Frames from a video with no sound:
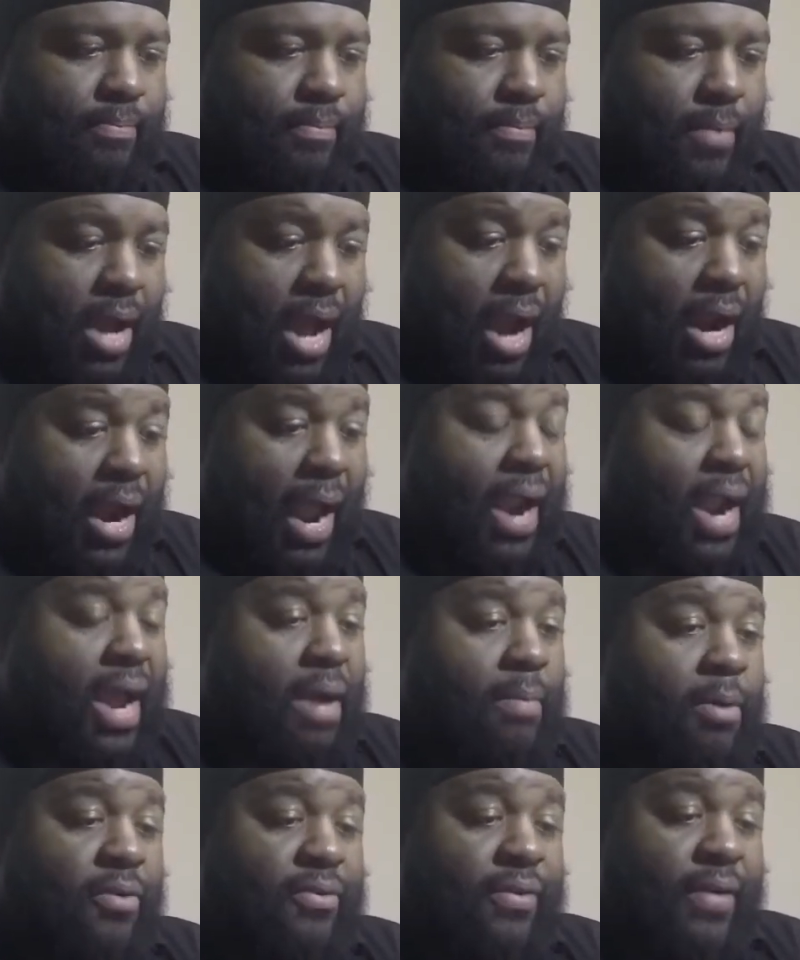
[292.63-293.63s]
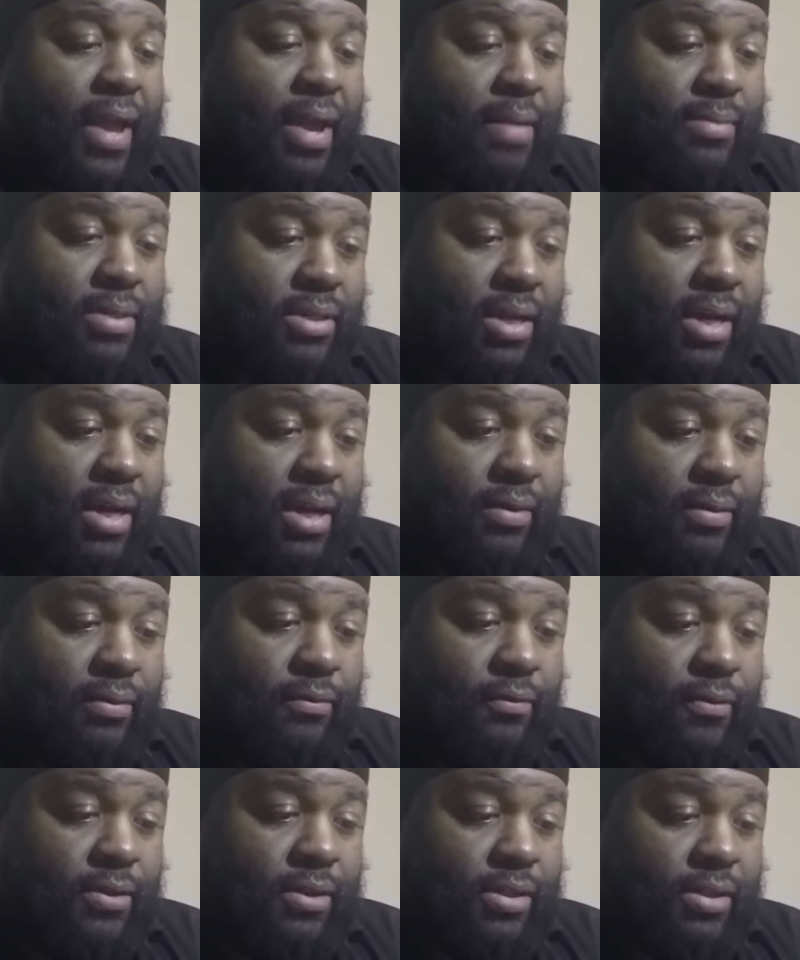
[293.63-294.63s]
I got them off of Amazon
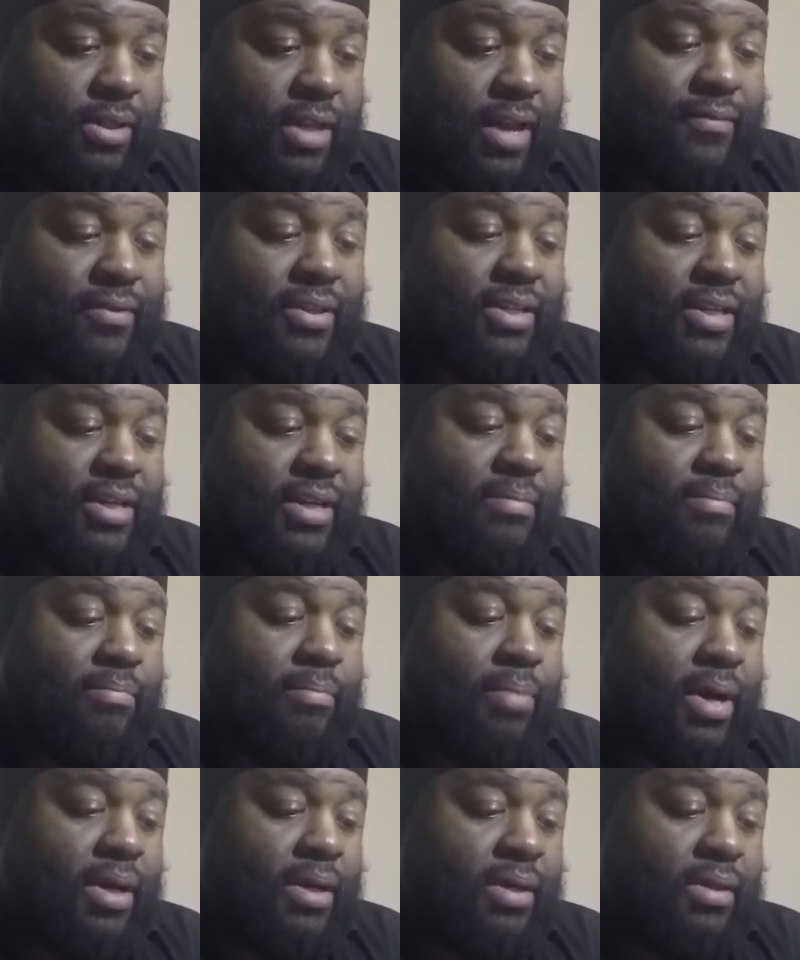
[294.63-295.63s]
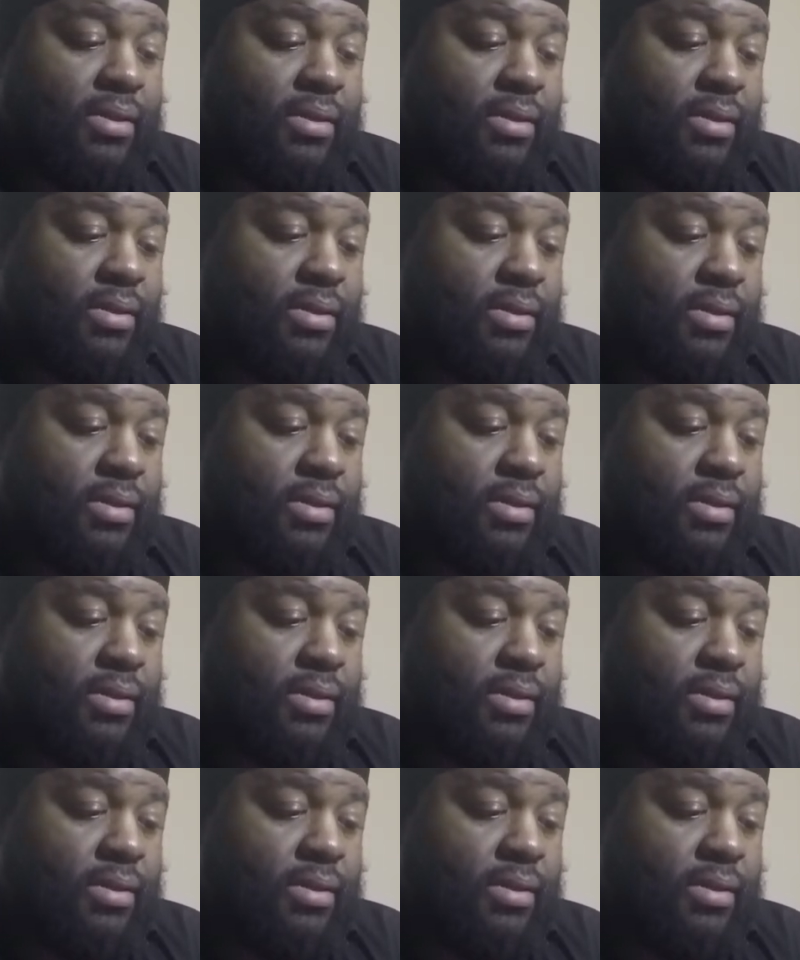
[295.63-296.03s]
for 17 bucks.